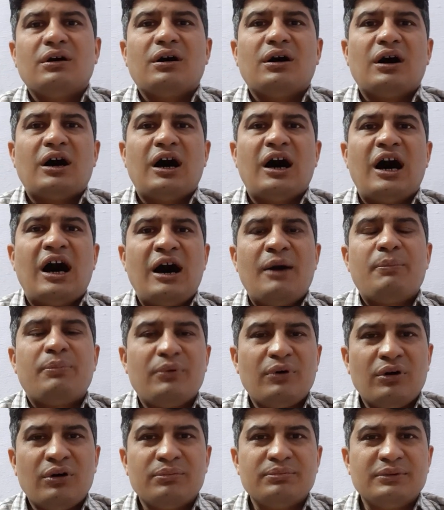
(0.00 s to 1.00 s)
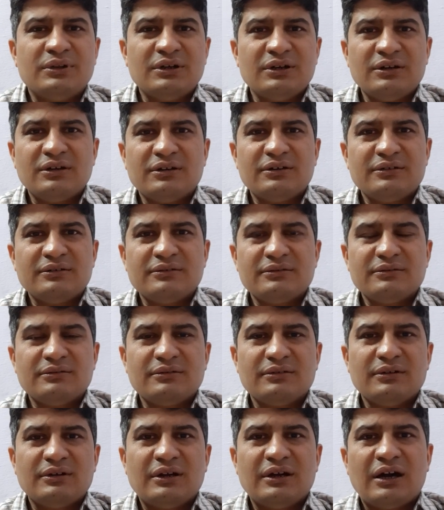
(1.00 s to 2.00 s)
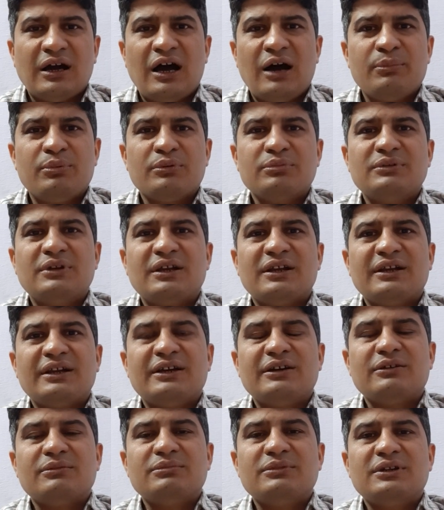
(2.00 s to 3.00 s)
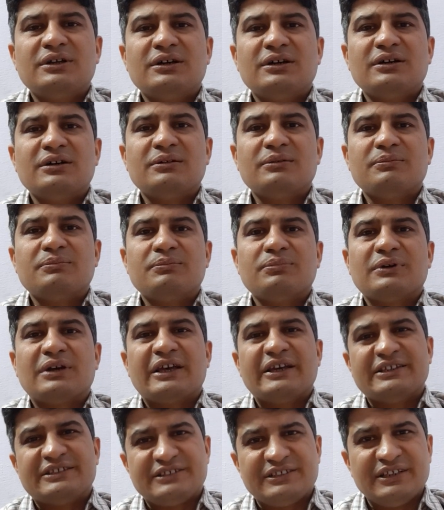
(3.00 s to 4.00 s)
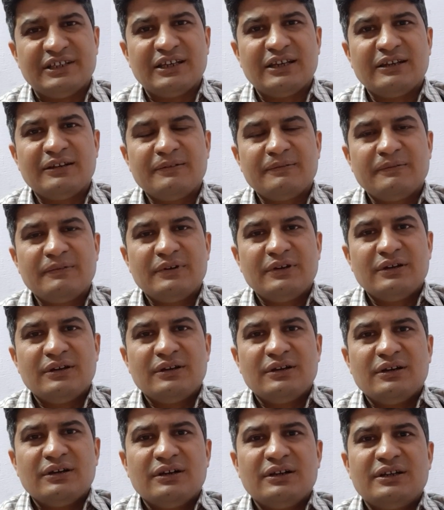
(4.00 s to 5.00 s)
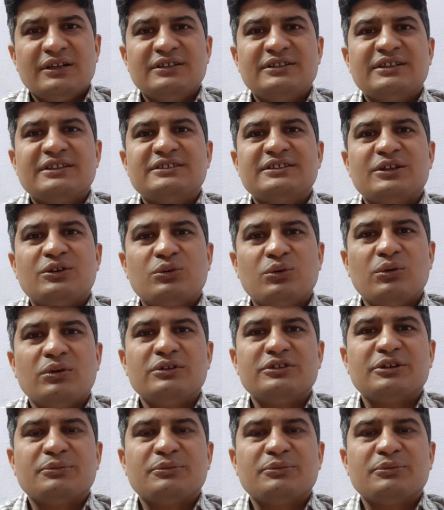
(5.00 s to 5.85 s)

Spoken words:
half of the half of the rate of the KCL. It is as a rule,